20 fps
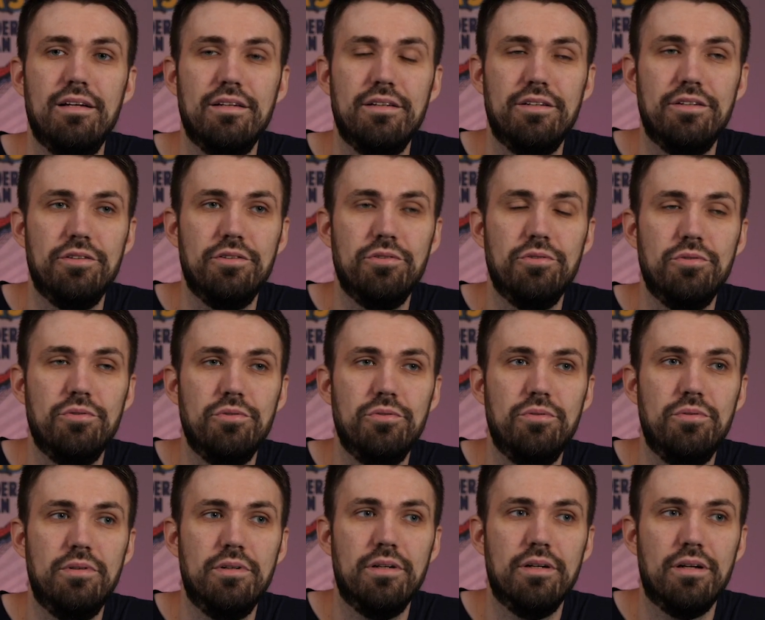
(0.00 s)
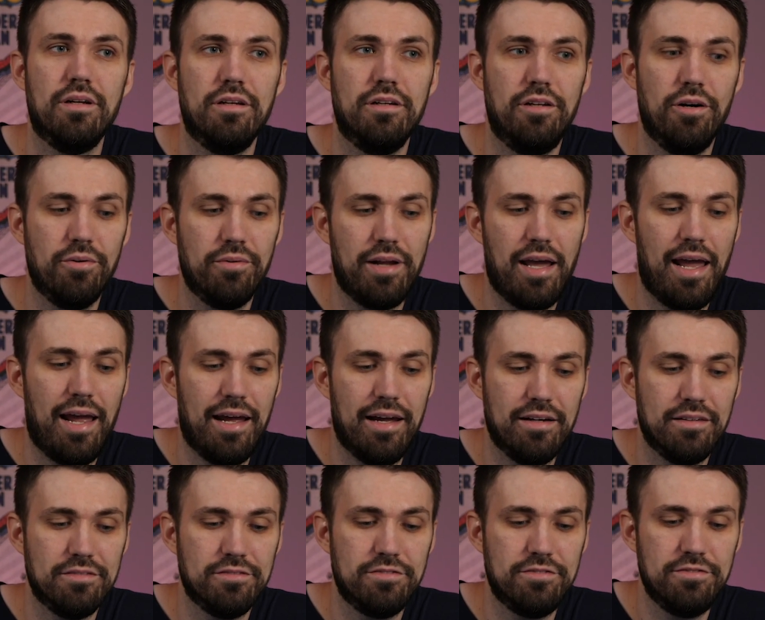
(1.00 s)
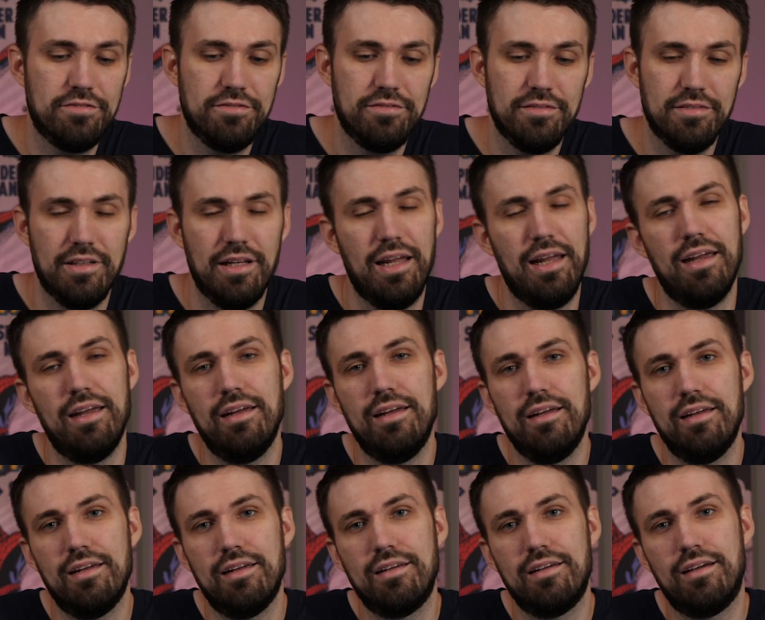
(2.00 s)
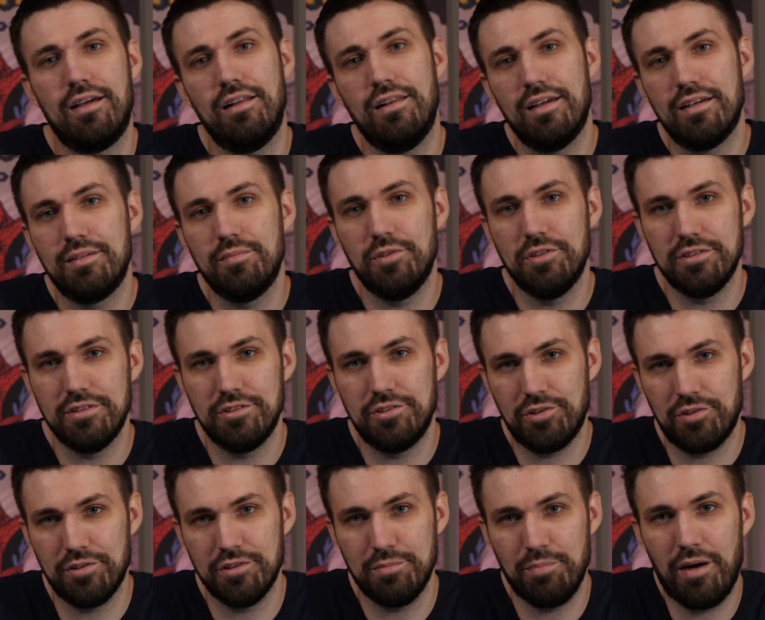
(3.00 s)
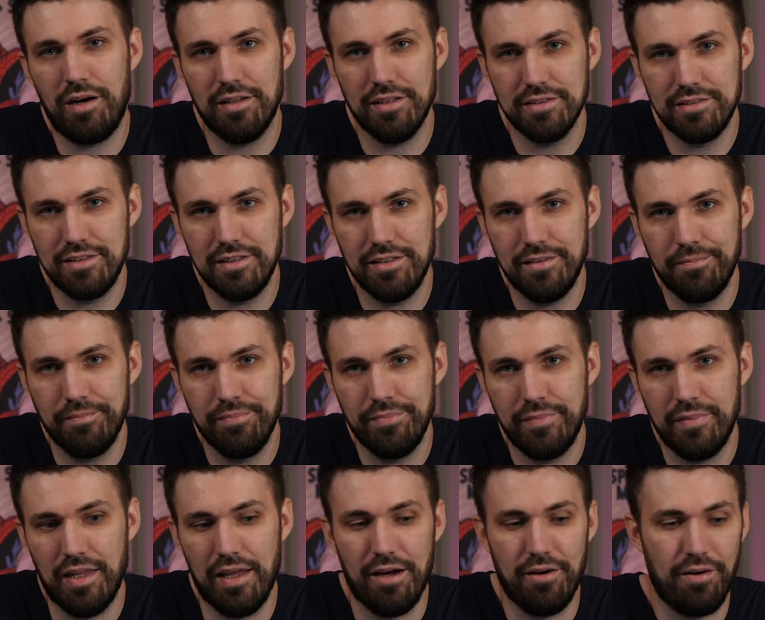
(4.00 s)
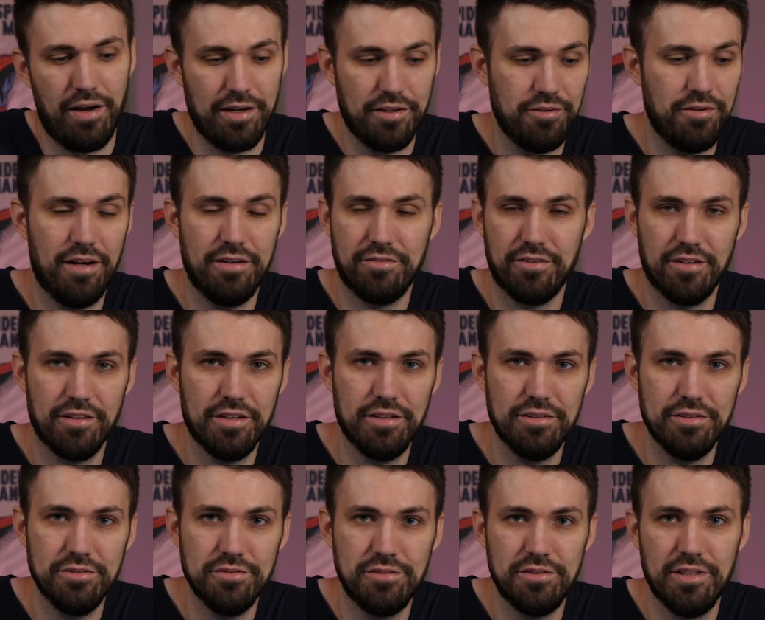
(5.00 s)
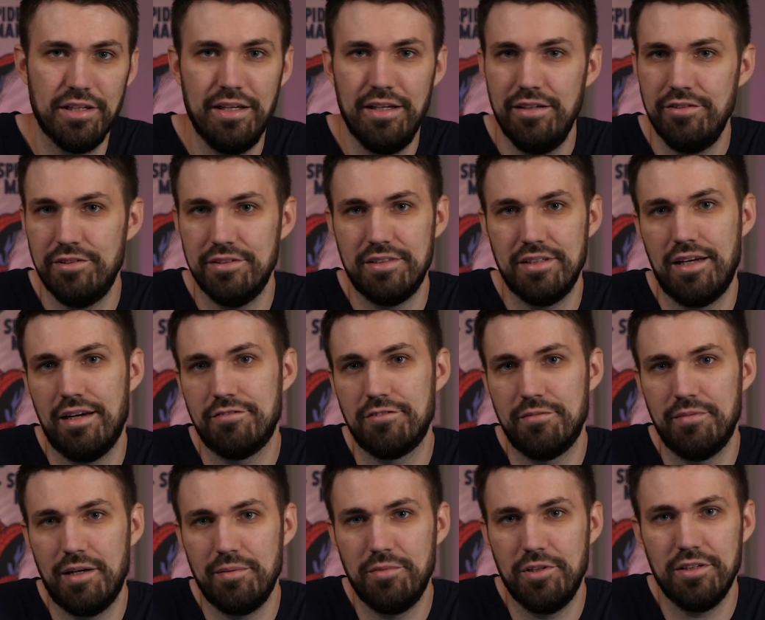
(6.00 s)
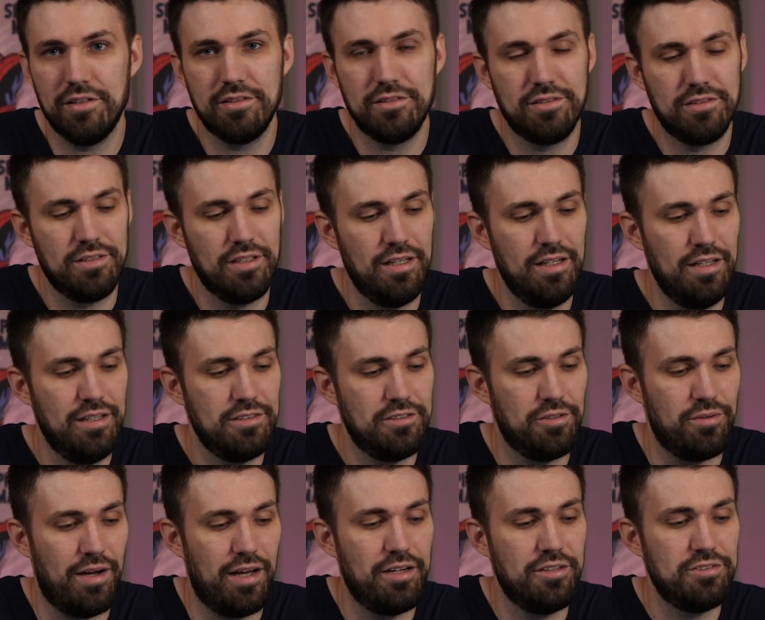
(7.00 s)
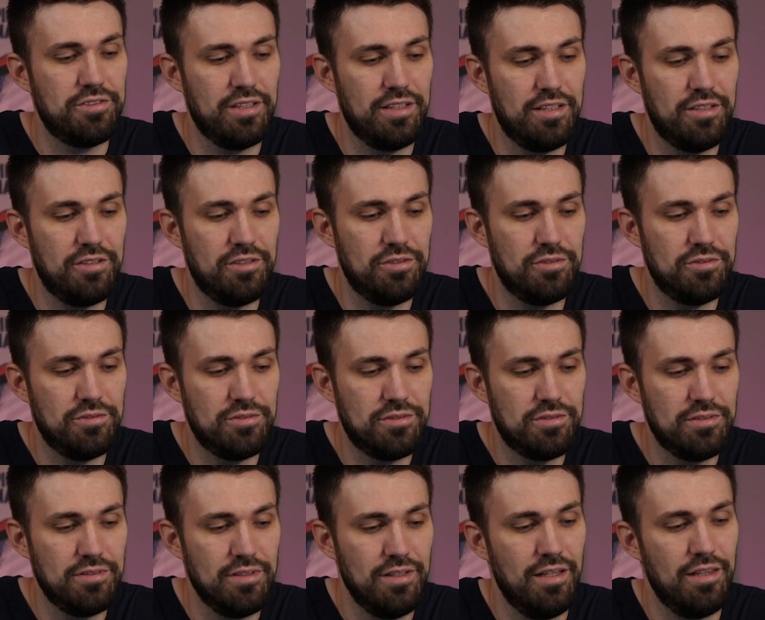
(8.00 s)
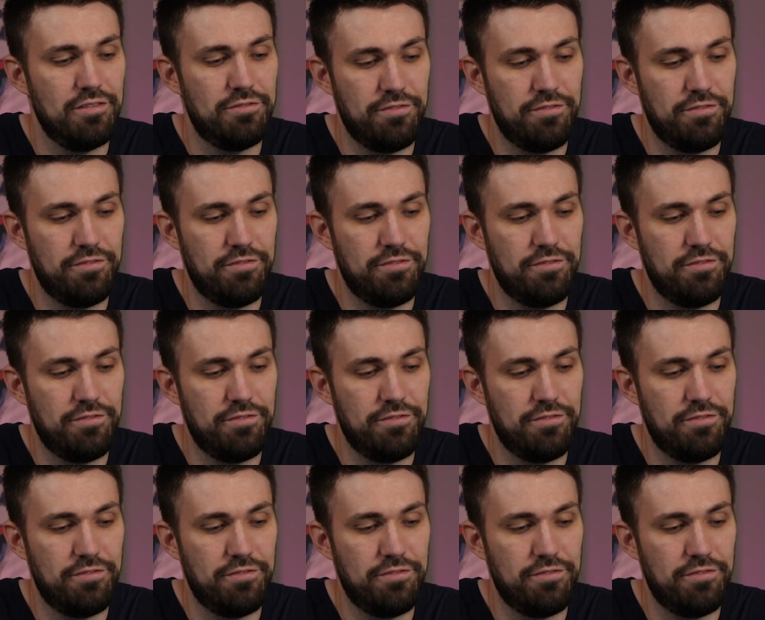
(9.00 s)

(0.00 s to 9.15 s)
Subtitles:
you don't have a collectibles insurance policy. Now, I do have one of those just to cover my books. So I usually use the